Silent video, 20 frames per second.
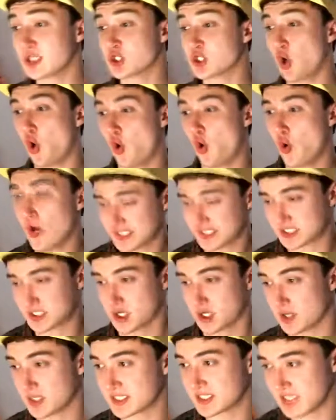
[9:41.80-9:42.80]

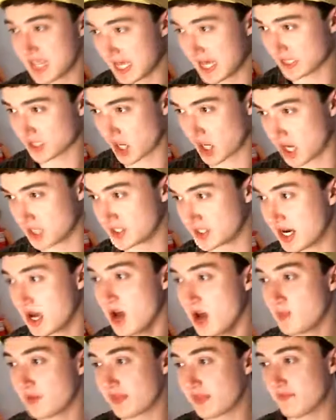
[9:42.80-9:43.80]
Twister, the Sandaconda,
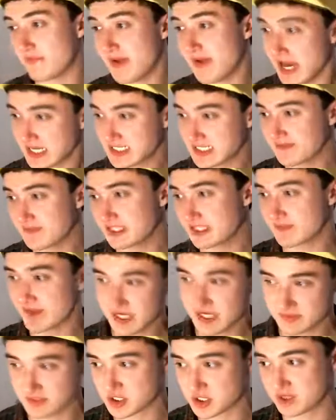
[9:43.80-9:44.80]
with the max defense,
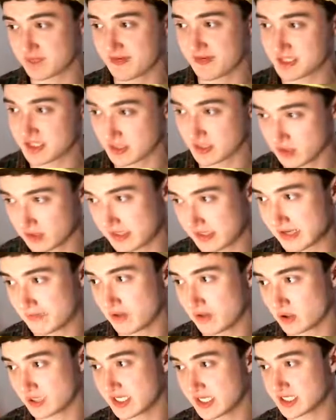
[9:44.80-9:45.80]
max special defense, and a little bit of
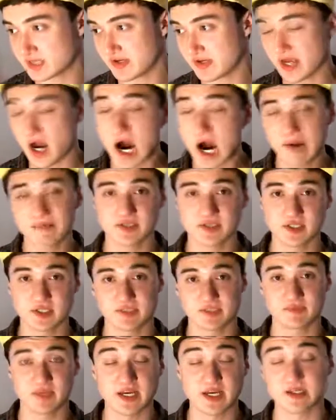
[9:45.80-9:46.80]
bulk and HP. Obviously,
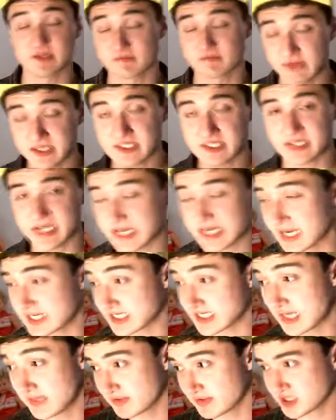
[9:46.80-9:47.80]
this thing is meant to take hits.
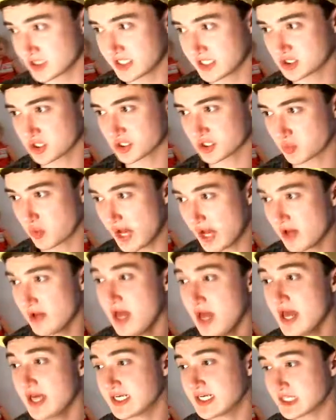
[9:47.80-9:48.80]
Impish nature as well.
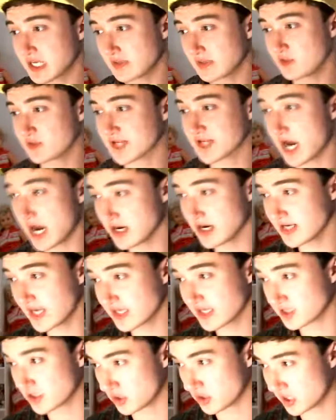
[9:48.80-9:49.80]
He's got the moves Iron
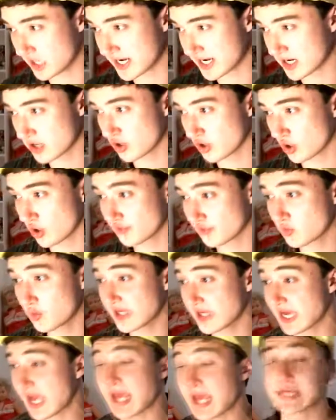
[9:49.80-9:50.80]
Head, Glare,
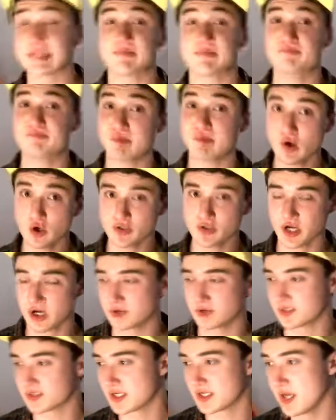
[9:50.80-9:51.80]
Earthquake, and
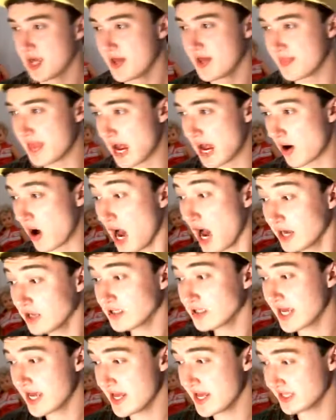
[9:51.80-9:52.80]
Bulldoze. Now,
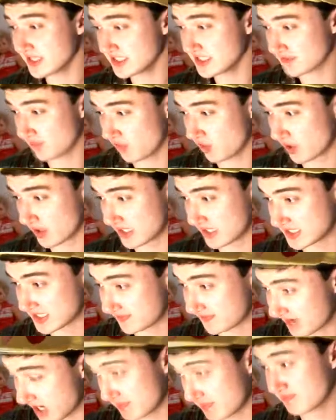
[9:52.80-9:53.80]
Iron Head is for his
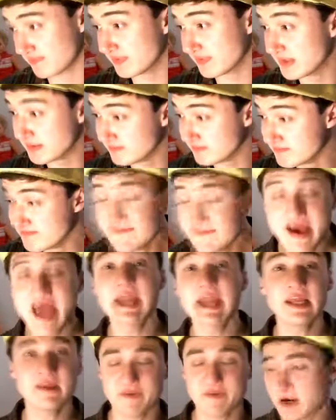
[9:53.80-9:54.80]

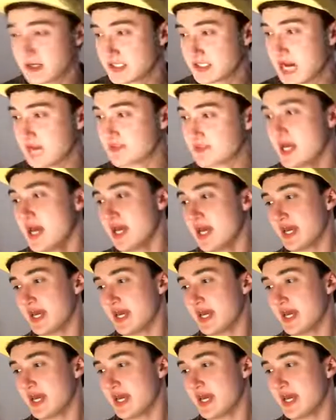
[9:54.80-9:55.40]
many fairy types.